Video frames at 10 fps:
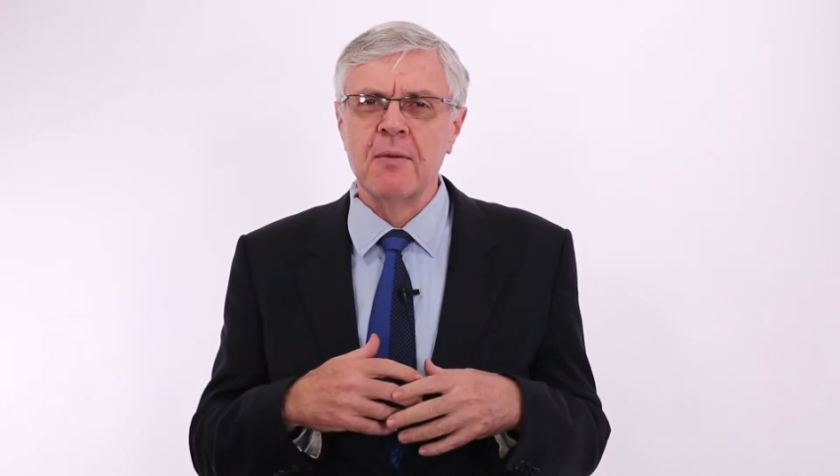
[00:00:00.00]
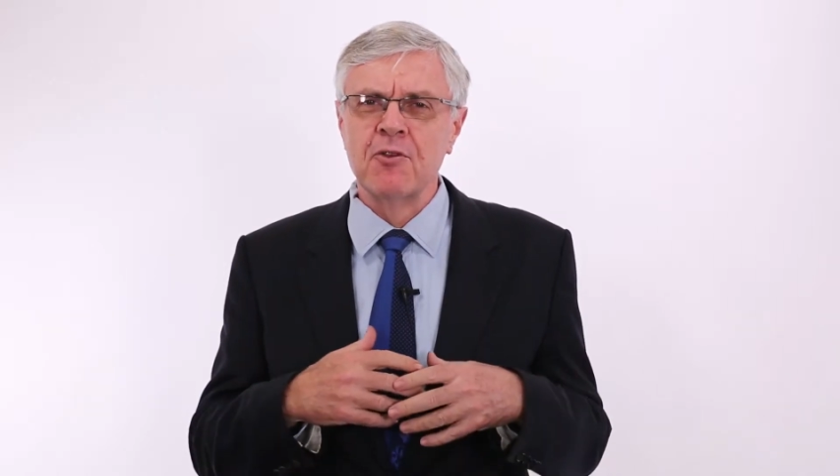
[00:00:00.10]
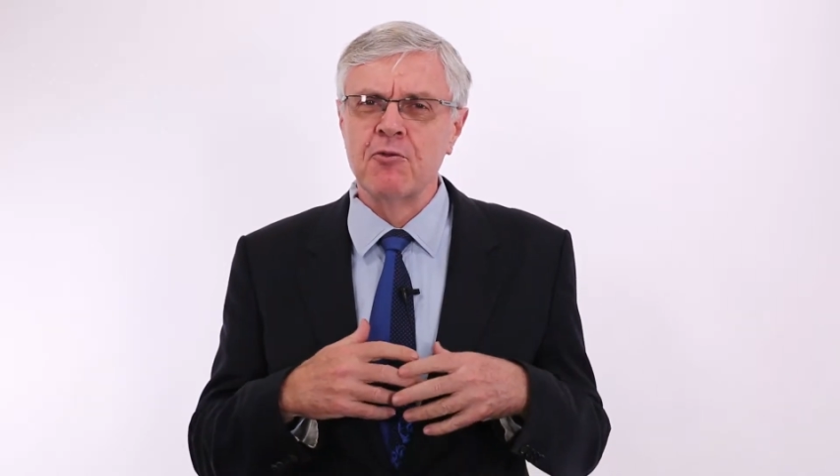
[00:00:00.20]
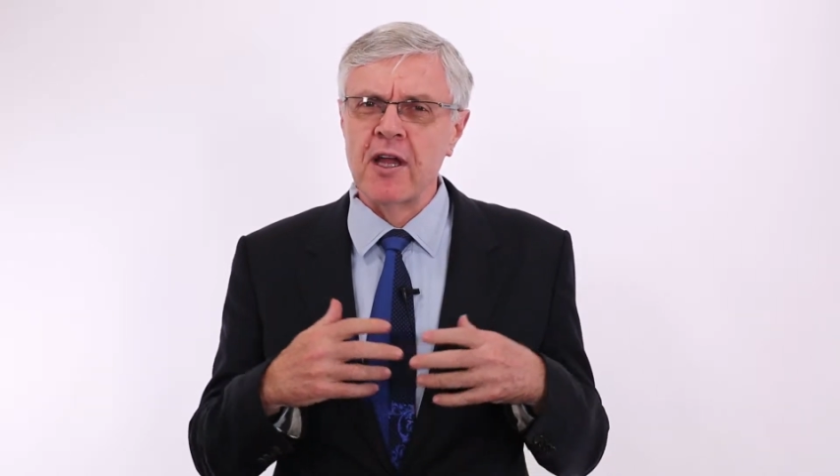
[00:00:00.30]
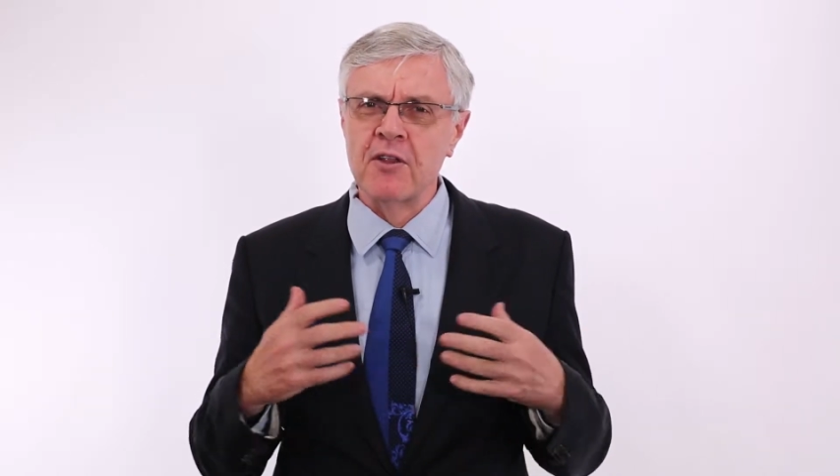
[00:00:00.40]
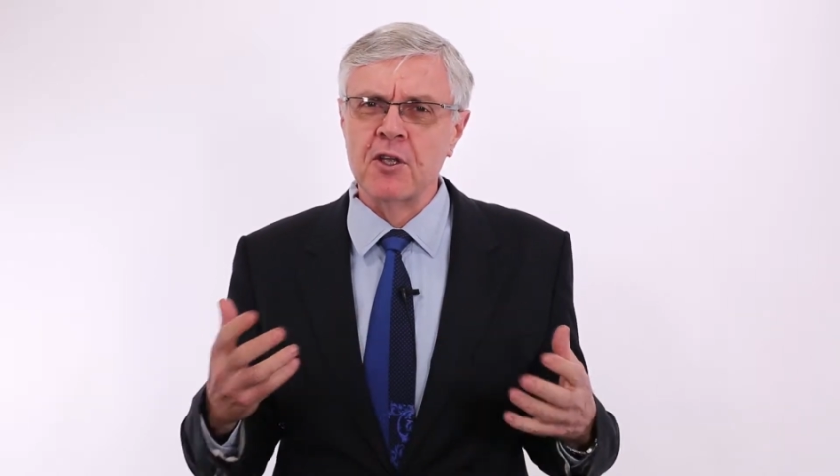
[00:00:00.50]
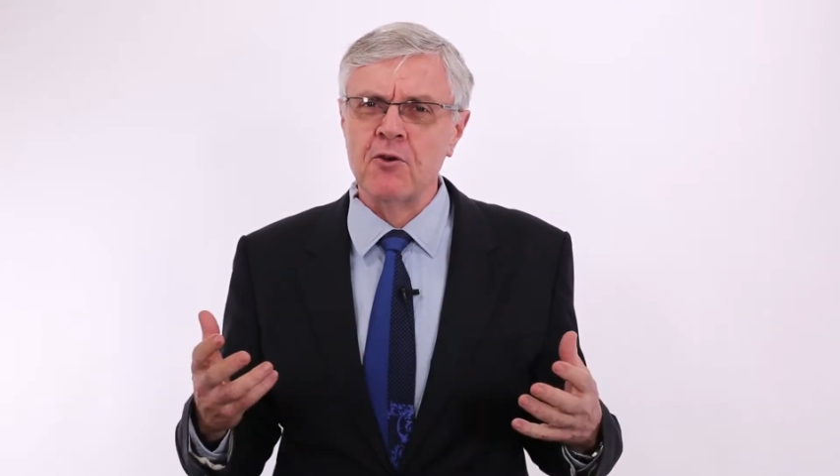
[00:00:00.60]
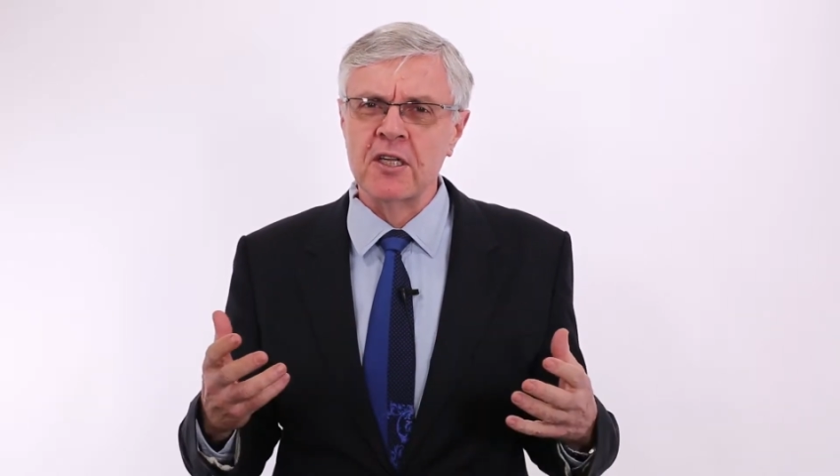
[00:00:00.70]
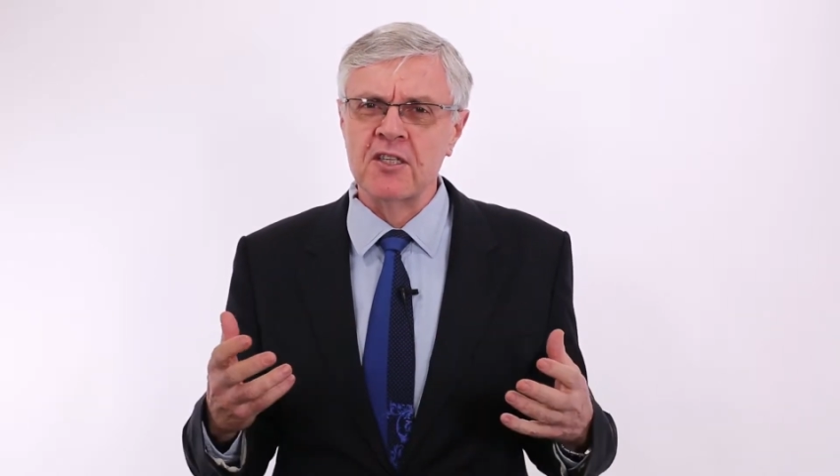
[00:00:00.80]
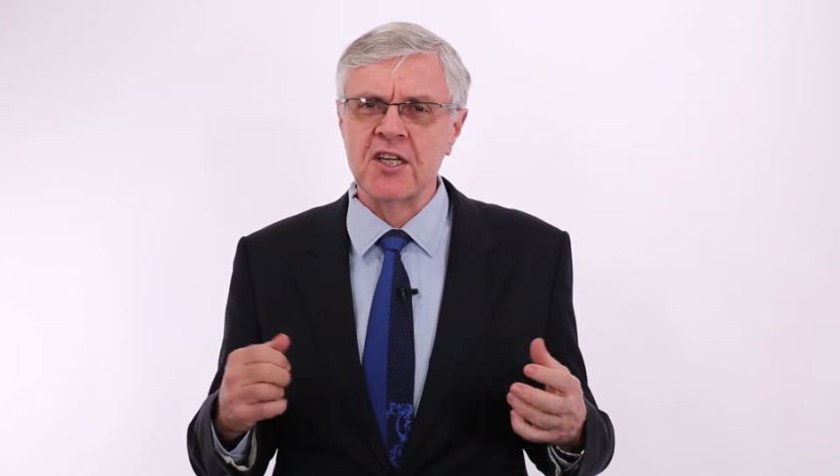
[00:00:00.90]
throughout the
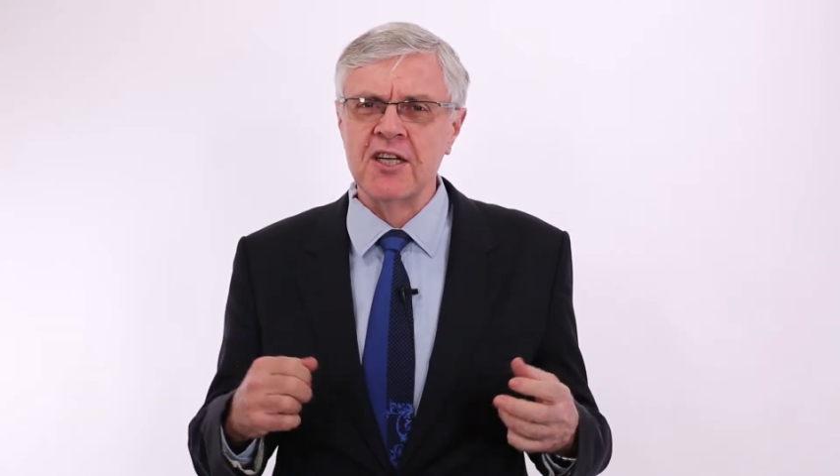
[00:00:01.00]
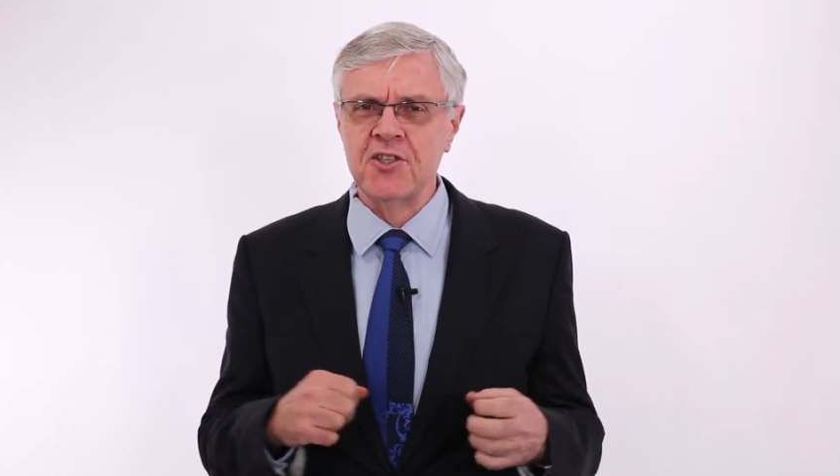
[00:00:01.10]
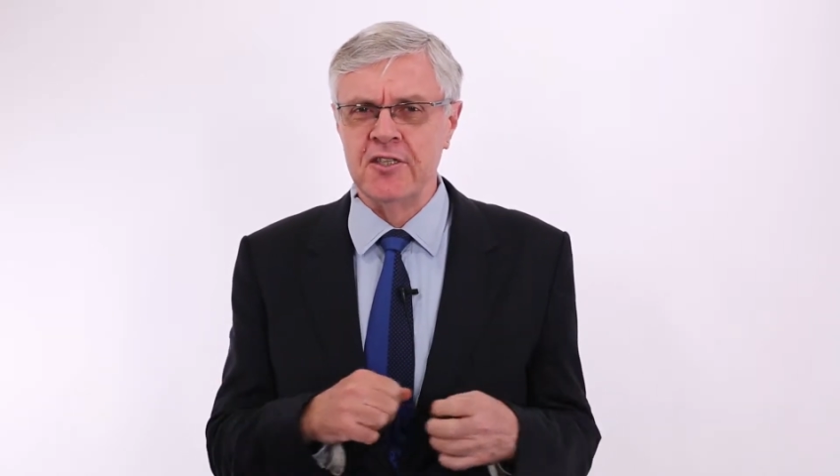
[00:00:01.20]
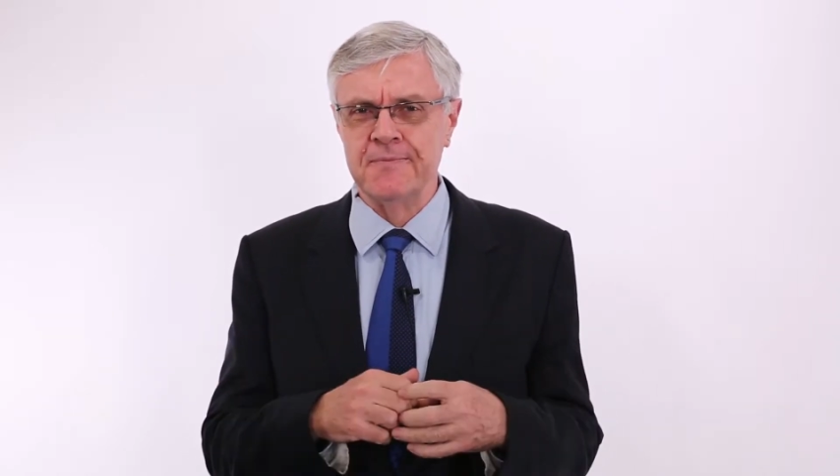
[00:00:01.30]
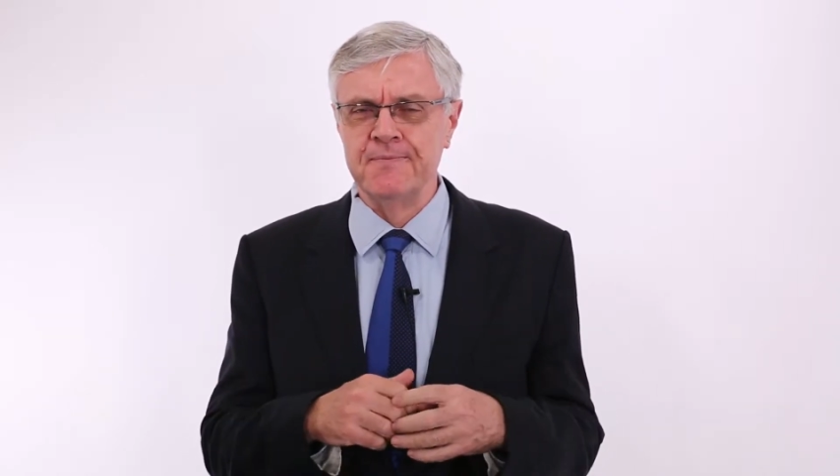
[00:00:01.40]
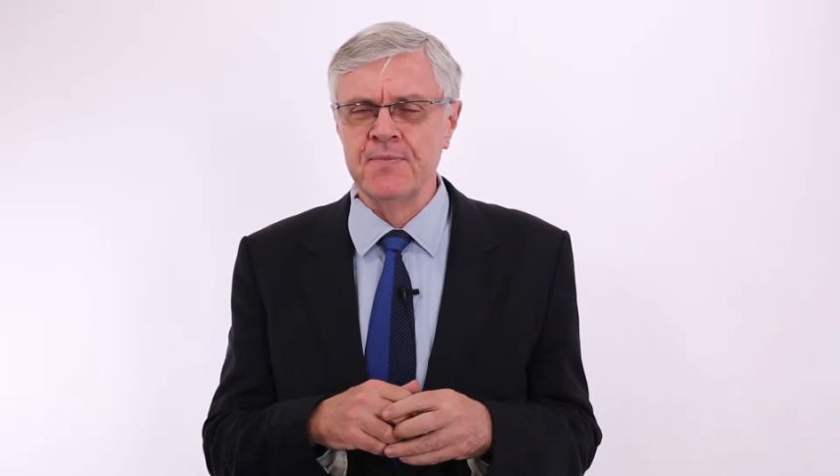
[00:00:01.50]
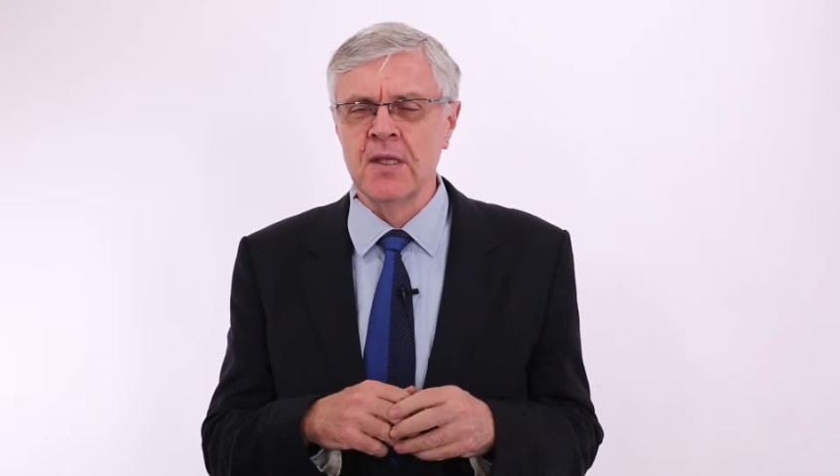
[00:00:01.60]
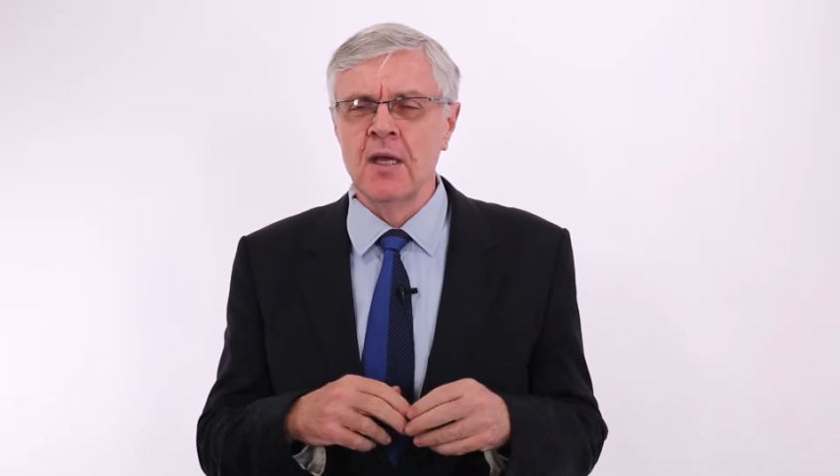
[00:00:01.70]
organisation.